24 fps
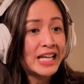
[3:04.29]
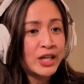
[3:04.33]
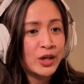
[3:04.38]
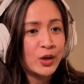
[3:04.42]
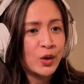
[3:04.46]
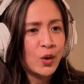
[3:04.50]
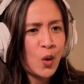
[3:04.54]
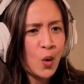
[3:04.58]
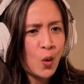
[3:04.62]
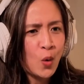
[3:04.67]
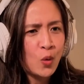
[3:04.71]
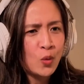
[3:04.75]
your
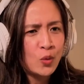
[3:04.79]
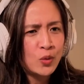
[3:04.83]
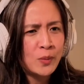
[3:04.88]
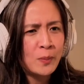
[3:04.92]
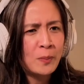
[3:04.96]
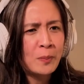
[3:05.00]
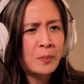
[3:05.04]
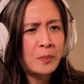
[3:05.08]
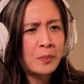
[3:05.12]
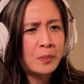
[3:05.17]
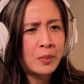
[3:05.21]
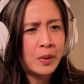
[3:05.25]

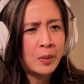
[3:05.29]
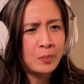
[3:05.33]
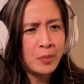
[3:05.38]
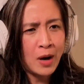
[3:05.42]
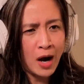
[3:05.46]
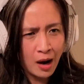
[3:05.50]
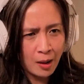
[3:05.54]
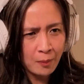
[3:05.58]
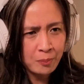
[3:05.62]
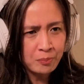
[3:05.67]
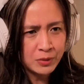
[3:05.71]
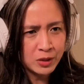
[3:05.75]
own
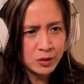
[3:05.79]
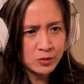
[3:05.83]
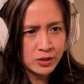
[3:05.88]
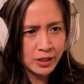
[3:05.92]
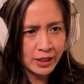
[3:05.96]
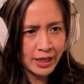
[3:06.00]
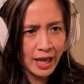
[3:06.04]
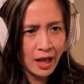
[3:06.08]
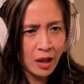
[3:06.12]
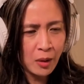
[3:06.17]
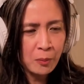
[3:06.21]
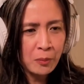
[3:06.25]
pop music
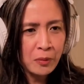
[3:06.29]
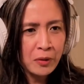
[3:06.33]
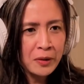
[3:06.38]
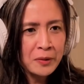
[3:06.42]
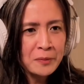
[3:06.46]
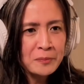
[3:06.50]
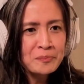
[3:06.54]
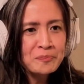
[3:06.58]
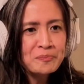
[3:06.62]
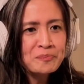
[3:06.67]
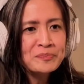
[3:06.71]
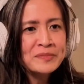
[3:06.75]

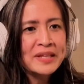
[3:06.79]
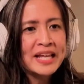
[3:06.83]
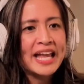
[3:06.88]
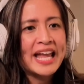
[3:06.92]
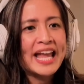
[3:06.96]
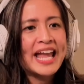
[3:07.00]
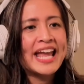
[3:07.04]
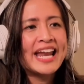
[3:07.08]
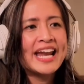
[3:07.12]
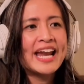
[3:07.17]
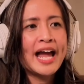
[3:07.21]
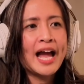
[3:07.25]
album?
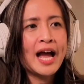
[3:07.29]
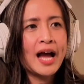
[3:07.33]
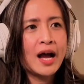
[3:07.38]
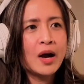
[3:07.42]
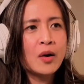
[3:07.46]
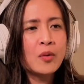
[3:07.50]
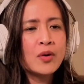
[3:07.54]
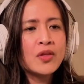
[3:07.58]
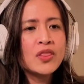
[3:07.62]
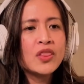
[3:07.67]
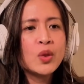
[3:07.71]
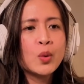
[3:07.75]
And how
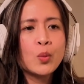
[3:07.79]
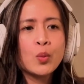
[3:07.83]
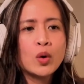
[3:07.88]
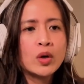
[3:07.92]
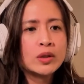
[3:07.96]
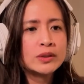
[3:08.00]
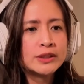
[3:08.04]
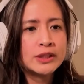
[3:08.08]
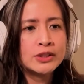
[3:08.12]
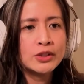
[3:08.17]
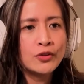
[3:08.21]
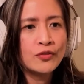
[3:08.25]
in the world
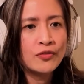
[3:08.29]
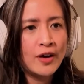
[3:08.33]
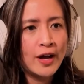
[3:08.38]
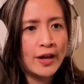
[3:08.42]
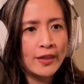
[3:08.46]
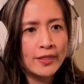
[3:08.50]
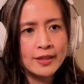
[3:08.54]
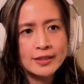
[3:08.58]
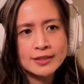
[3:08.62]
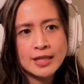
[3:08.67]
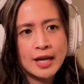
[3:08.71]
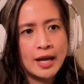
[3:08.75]
did you find
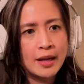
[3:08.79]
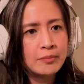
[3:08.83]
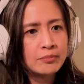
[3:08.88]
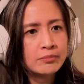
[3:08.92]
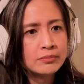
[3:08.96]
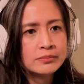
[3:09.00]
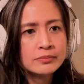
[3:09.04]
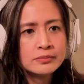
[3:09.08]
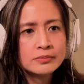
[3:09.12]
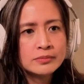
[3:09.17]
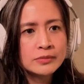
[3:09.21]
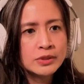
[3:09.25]
the time
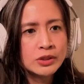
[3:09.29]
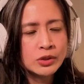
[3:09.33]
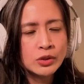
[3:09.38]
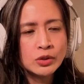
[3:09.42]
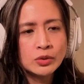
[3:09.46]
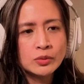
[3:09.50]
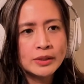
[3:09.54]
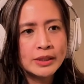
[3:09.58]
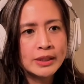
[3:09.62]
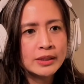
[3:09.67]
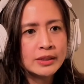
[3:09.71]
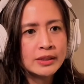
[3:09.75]
to do
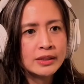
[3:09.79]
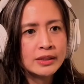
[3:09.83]
it?